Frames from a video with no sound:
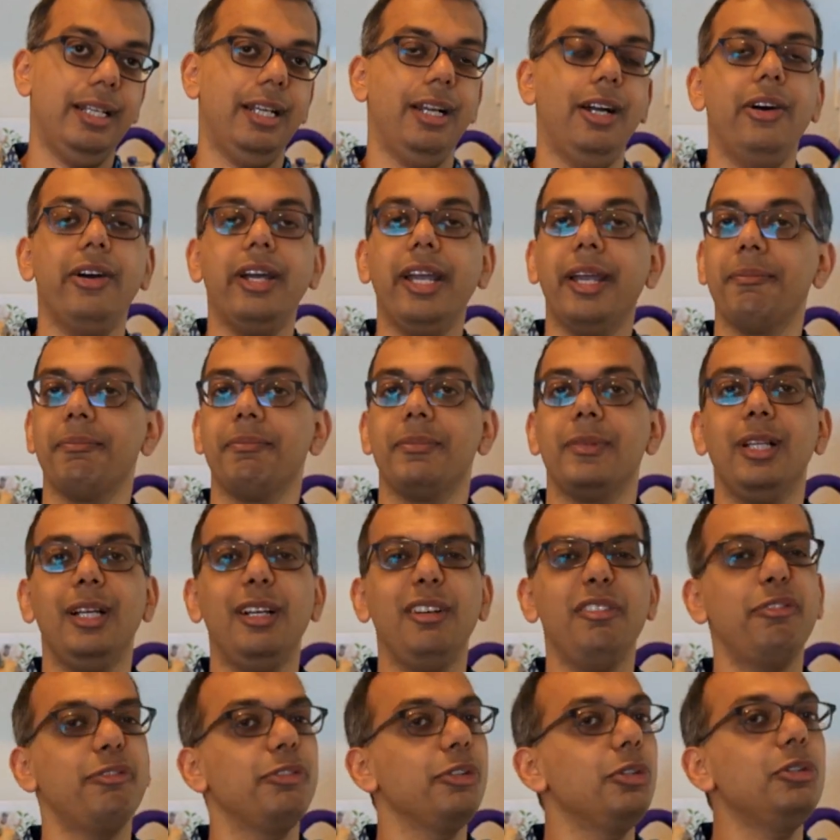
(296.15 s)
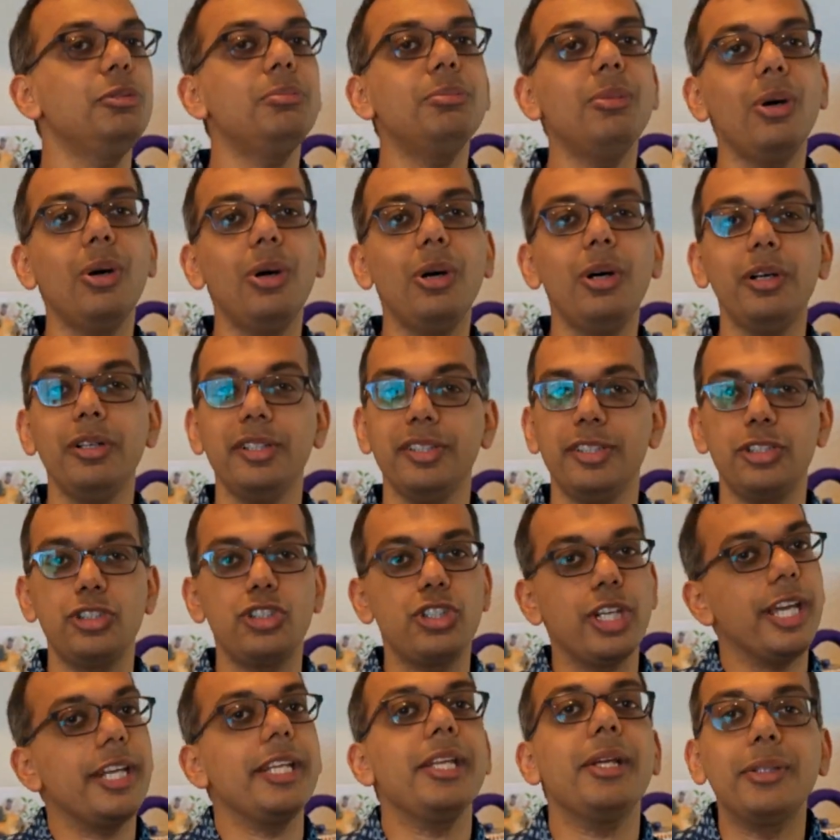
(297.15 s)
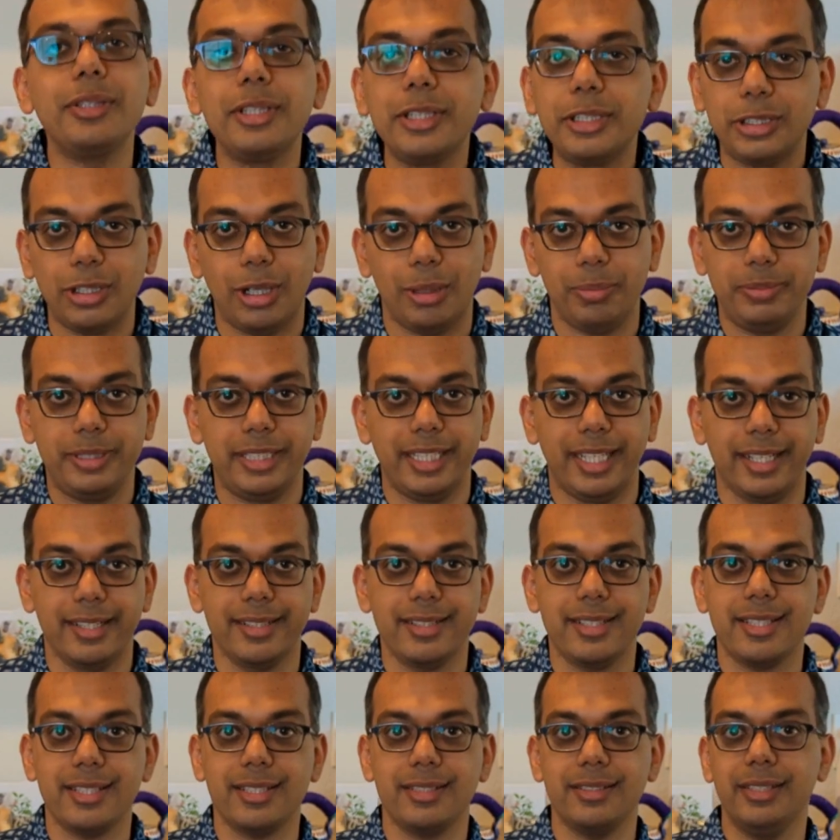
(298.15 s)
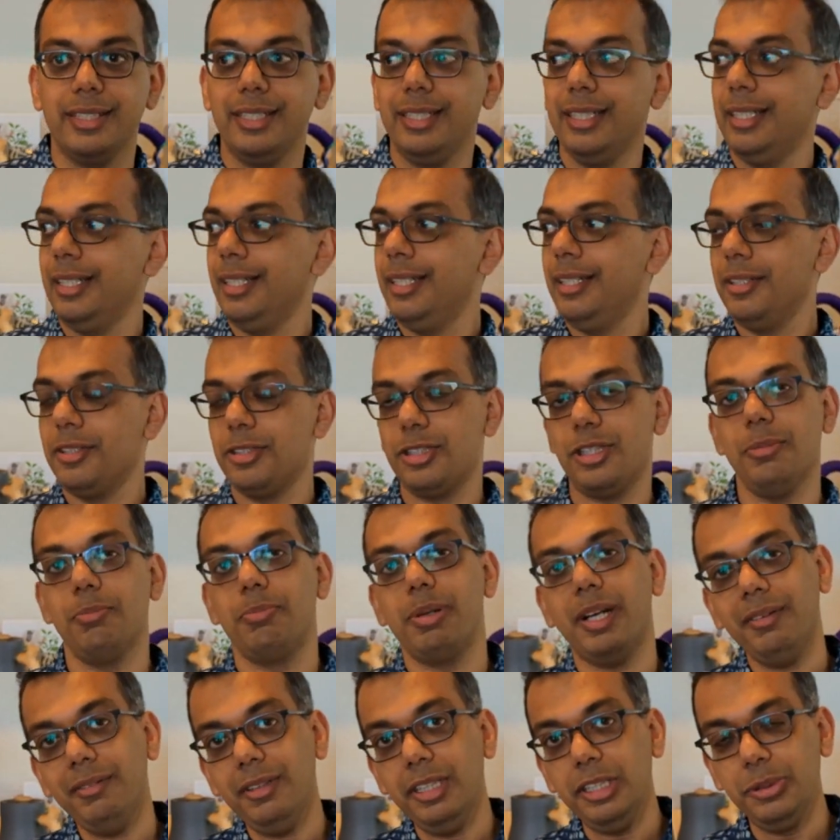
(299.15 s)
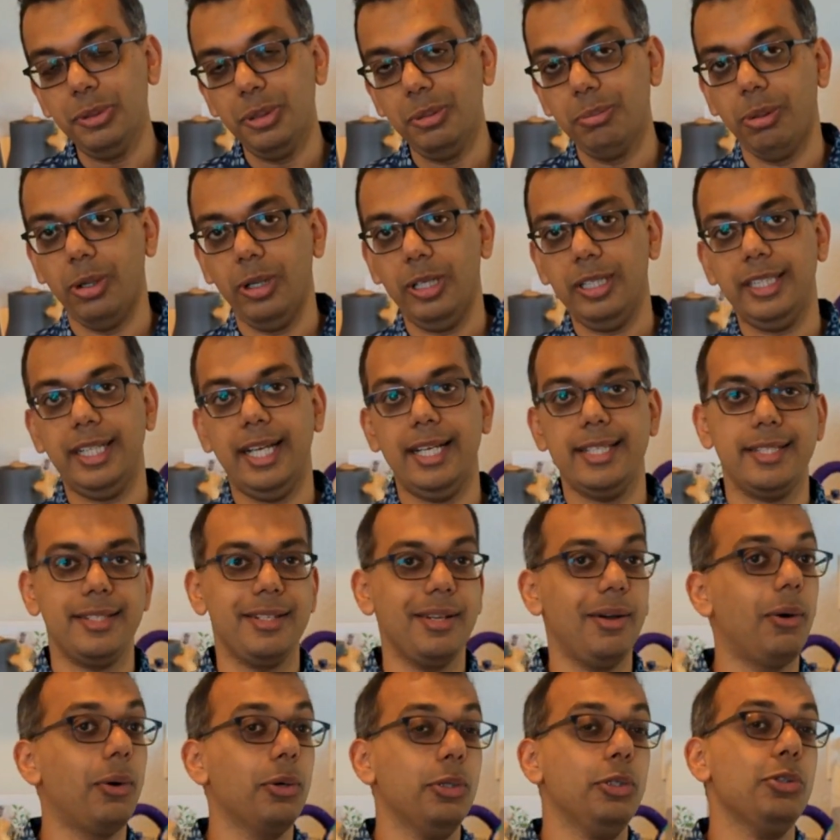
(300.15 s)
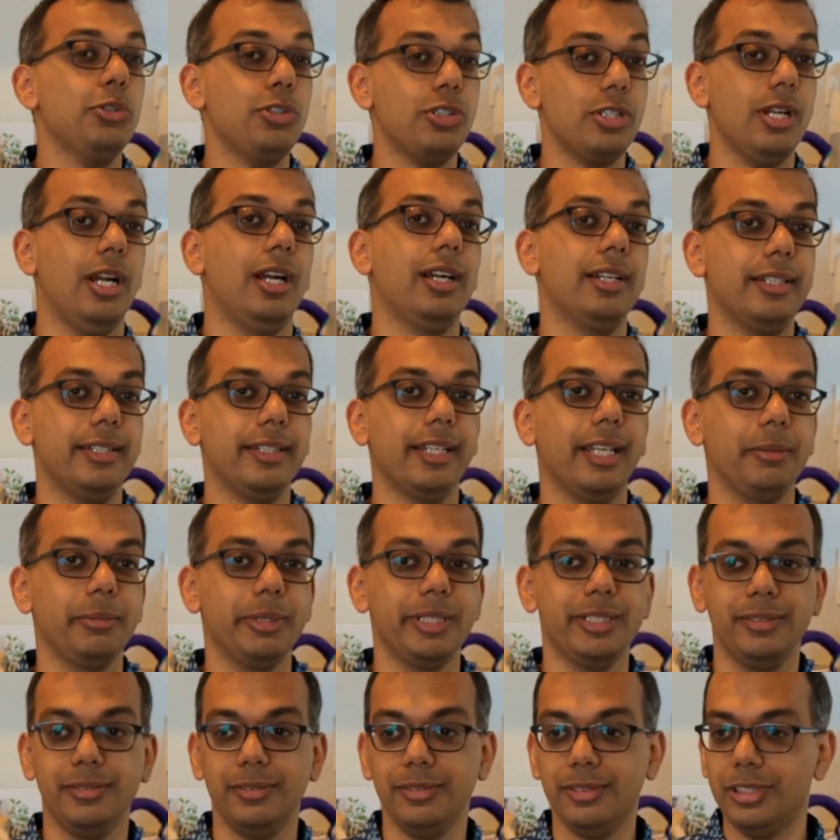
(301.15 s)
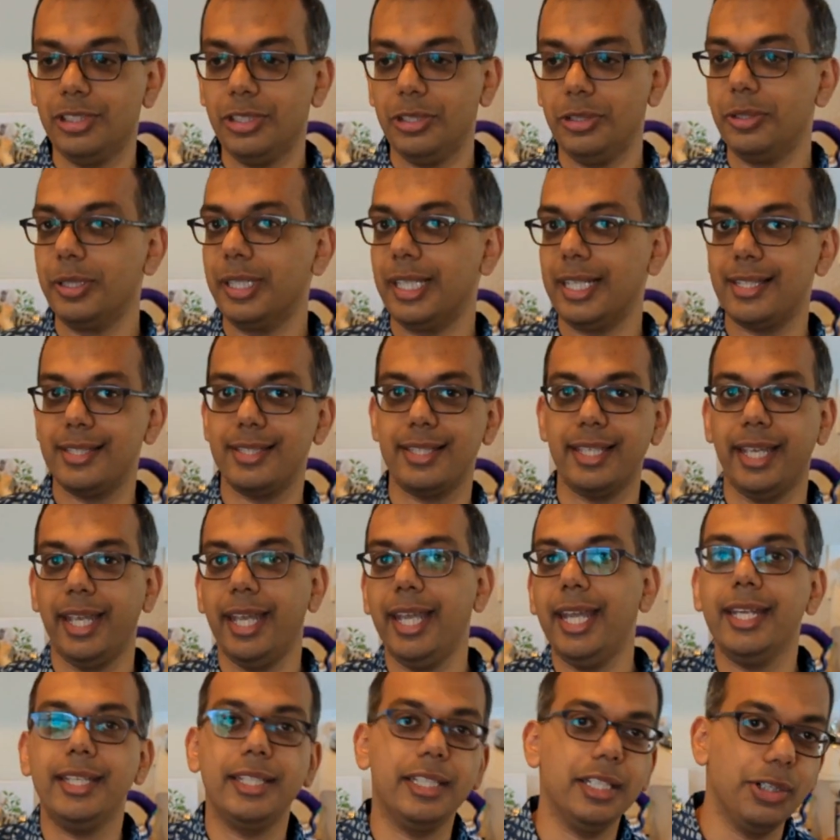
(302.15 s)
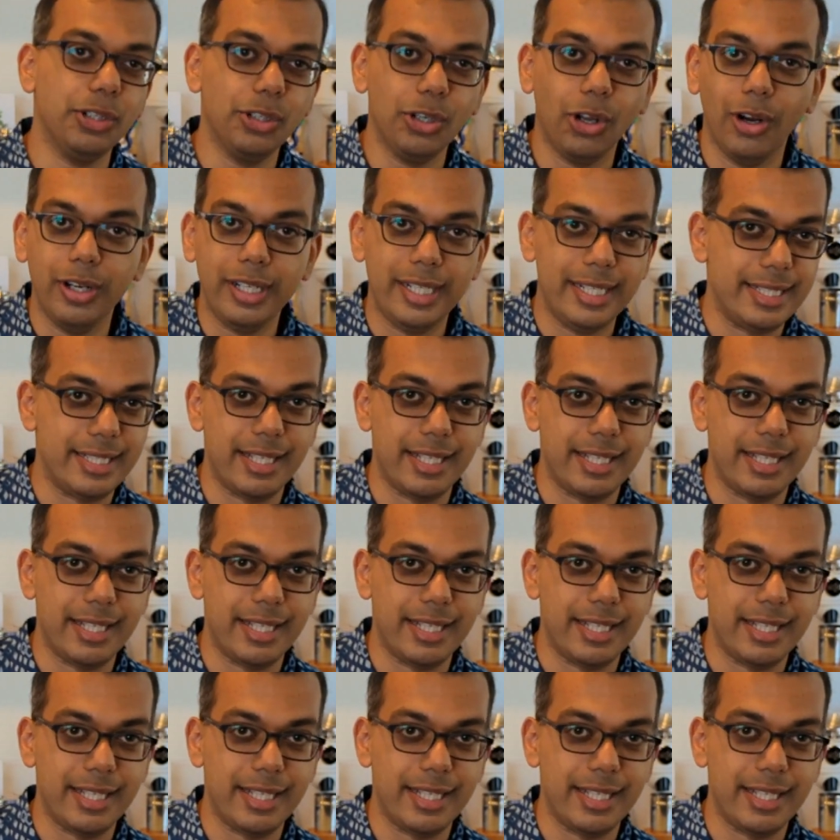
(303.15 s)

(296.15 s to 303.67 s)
Okay, a few more cherry on the top things. So the Breville dual boiler has an auto start timer. So you can say, hey, turn on at